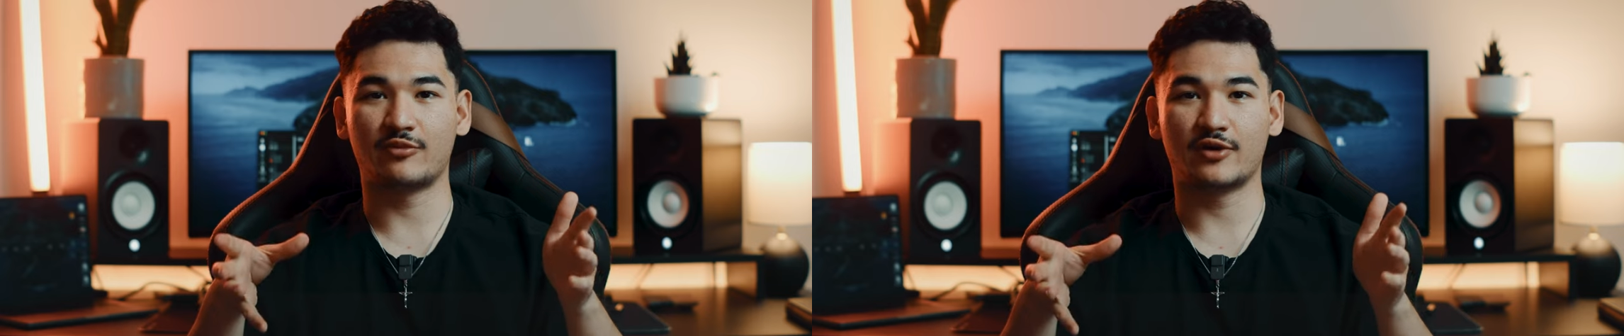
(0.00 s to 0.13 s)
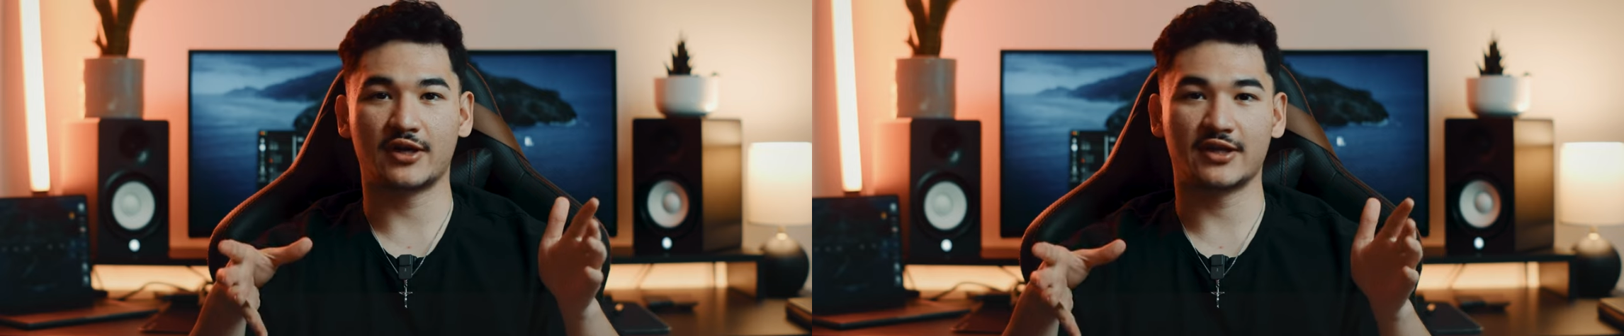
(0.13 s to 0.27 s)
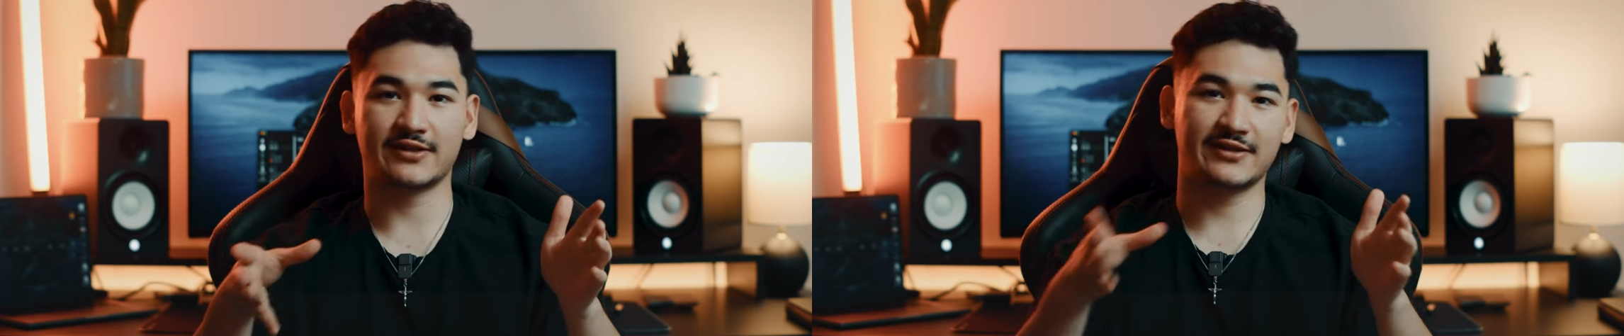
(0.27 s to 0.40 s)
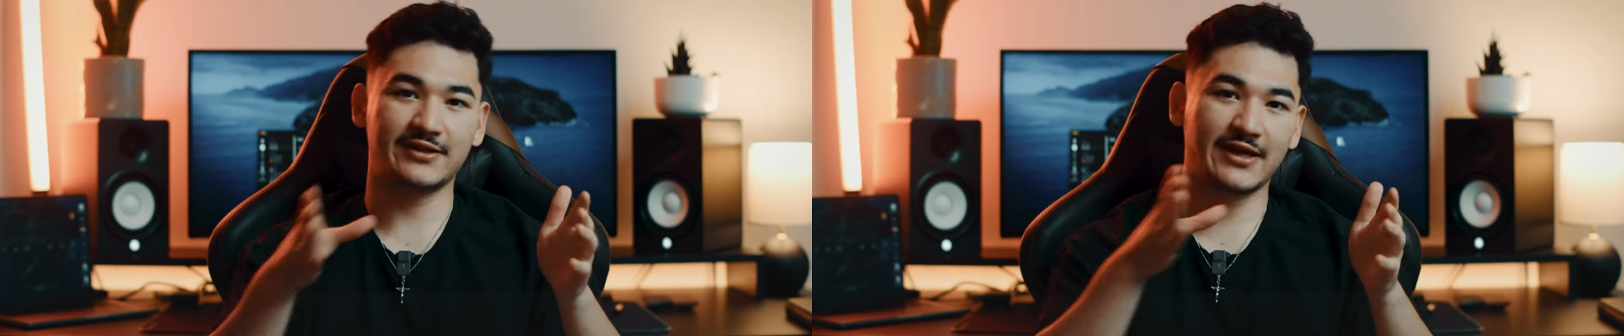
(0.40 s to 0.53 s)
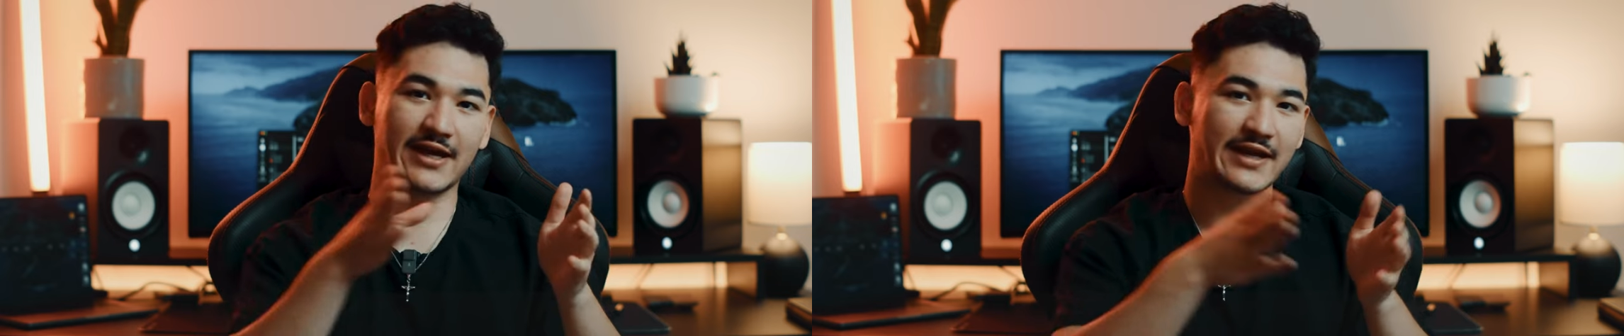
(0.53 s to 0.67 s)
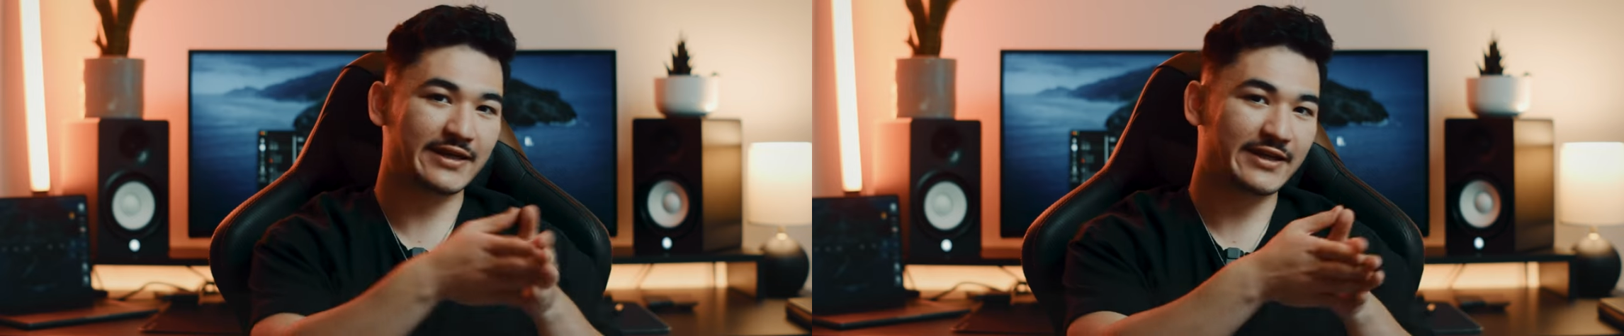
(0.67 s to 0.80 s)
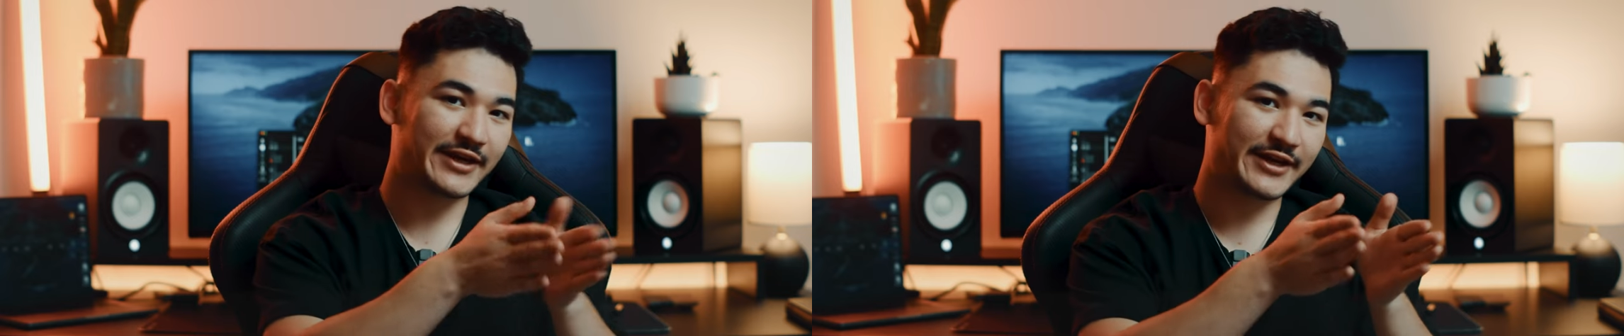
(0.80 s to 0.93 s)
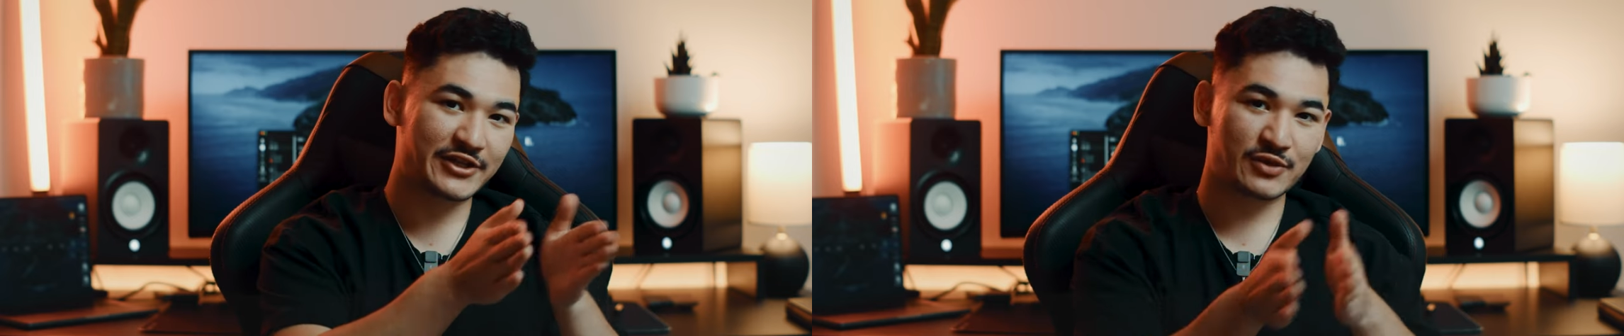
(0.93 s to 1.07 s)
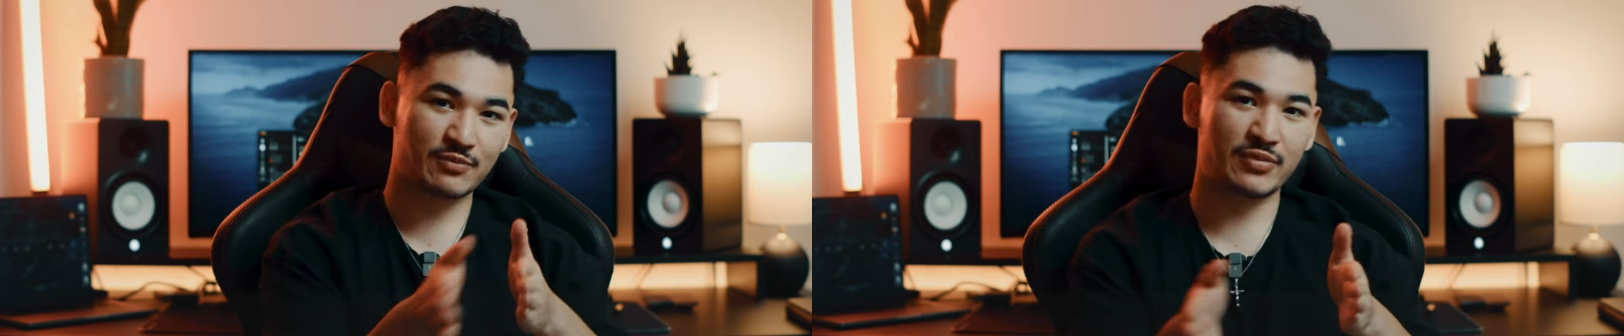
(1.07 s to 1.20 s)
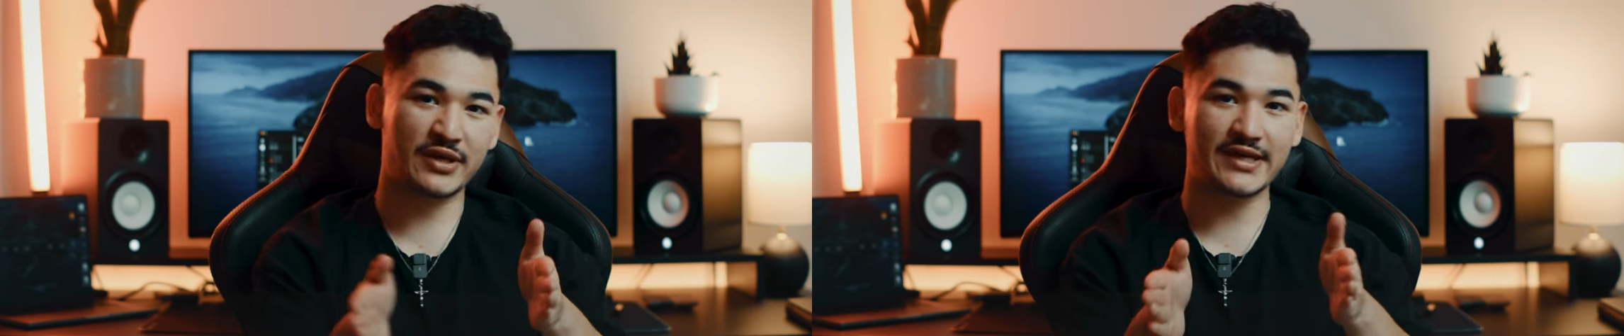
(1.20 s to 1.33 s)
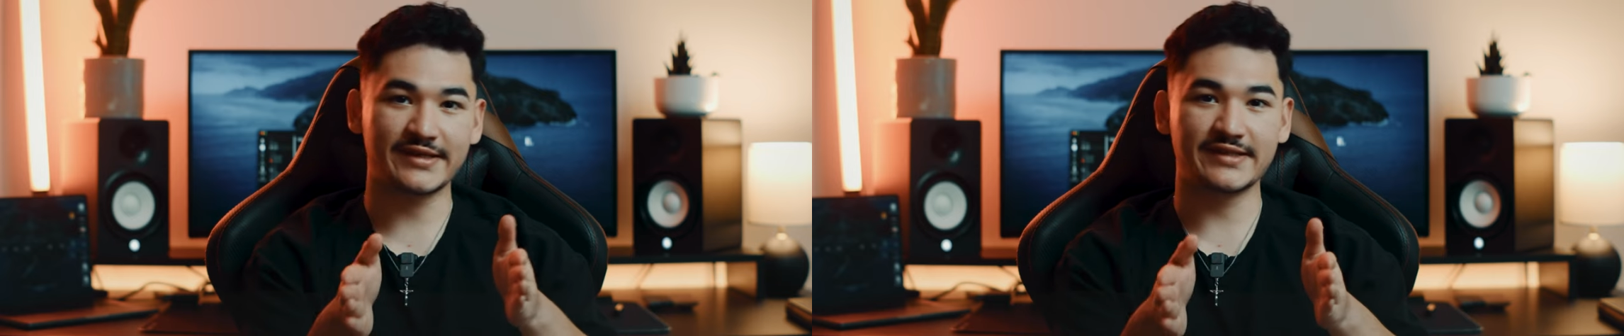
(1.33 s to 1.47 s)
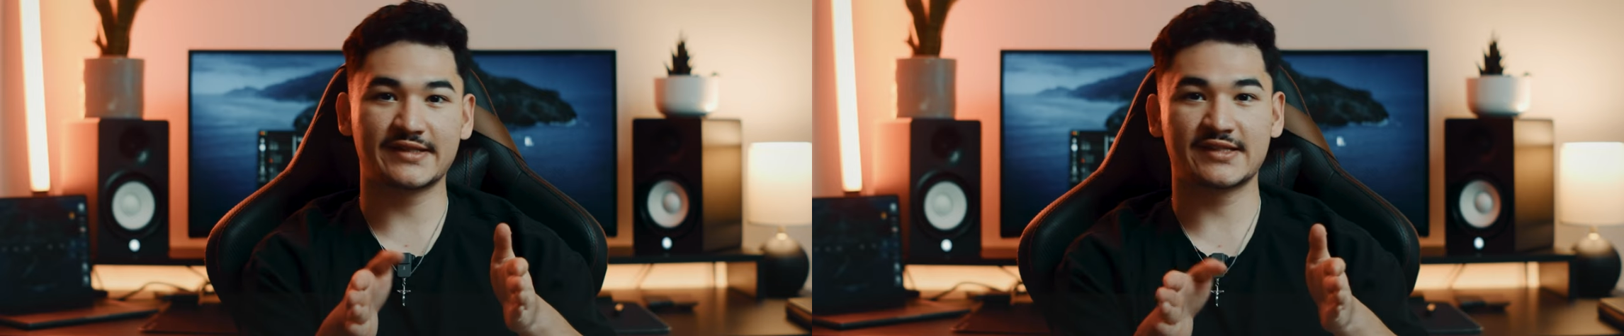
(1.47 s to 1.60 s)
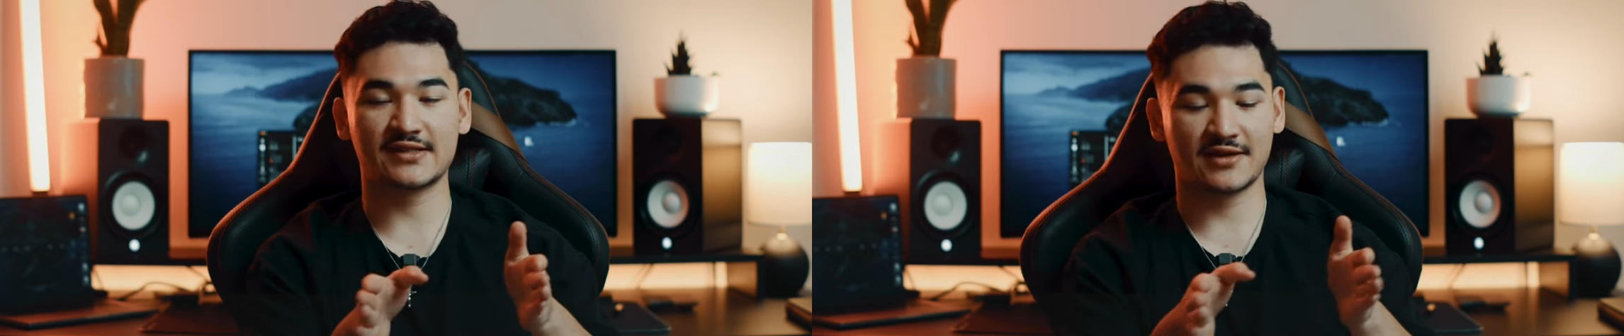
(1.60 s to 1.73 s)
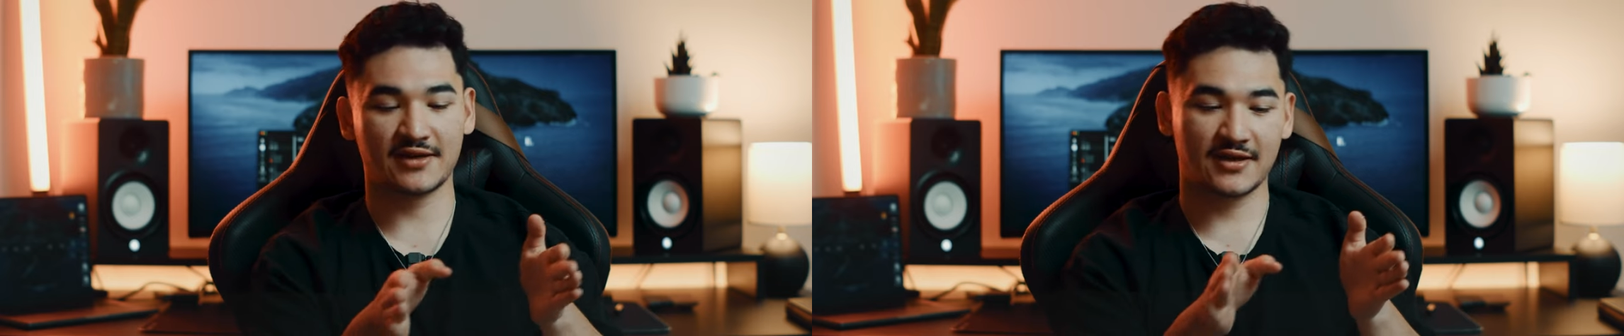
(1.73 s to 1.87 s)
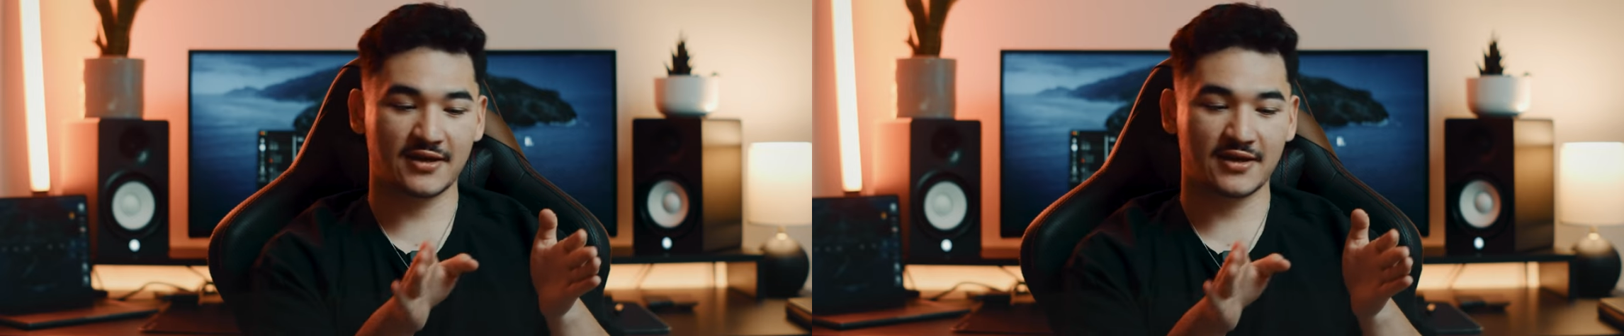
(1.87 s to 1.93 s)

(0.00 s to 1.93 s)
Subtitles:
but getting each piece